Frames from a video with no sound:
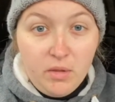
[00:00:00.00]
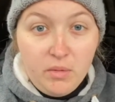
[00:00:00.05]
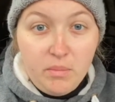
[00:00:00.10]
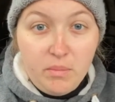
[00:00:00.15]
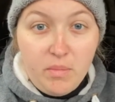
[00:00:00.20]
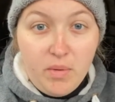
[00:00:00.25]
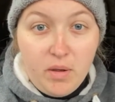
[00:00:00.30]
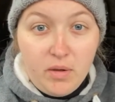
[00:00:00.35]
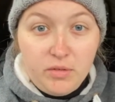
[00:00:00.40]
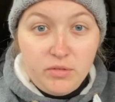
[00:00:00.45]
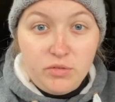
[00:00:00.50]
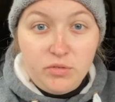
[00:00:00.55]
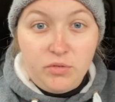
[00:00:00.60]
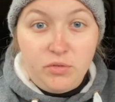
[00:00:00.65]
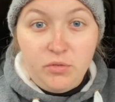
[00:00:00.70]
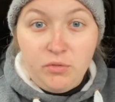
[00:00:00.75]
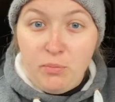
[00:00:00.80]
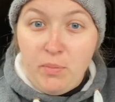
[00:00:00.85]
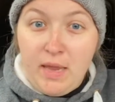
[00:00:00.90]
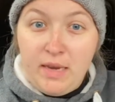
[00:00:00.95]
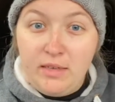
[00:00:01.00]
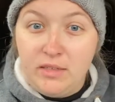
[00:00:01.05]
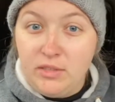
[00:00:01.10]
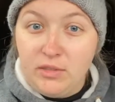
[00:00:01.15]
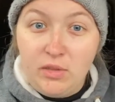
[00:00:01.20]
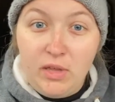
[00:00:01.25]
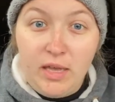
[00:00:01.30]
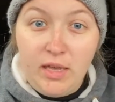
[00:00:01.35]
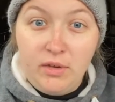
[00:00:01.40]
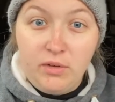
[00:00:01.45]
my sort of
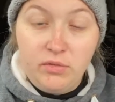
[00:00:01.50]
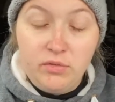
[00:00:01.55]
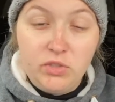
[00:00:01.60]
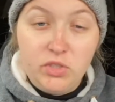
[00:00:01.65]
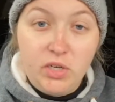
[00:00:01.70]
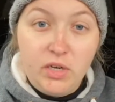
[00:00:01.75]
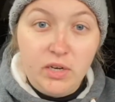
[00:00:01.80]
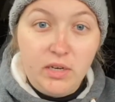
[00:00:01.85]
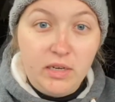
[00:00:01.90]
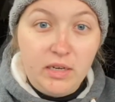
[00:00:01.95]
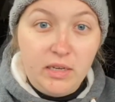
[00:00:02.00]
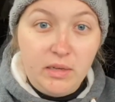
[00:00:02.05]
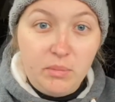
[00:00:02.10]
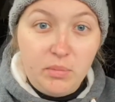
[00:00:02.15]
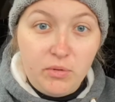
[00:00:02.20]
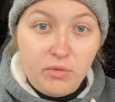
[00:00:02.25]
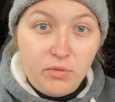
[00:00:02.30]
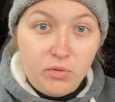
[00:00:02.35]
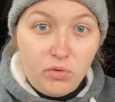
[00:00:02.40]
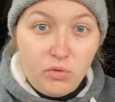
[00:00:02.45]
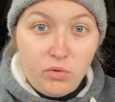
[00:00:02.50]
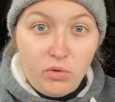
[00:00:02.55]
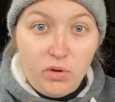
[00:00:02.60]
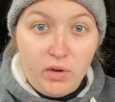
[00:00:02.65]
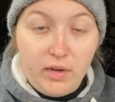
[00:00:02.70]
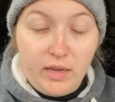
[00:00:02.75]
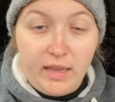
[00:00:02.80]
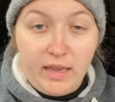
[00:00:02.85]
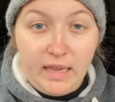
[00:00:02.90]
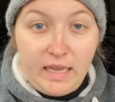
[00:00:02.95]
mental health journey before
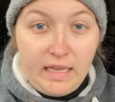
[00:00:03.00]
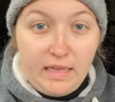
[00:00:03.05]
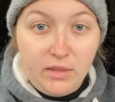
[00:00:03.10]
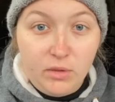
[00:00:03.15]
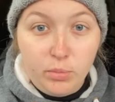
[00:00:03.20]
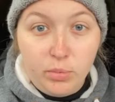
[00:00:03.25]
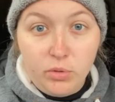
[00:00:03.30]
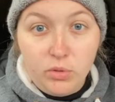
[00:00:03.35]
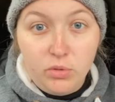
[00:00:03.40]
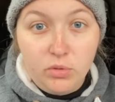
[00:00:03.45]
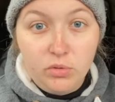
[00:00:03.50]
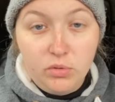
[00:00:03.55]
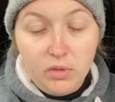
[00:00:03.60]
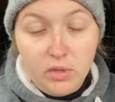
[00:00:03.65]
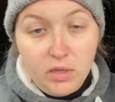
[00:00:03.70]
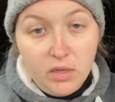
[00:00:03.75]
I get in the pool,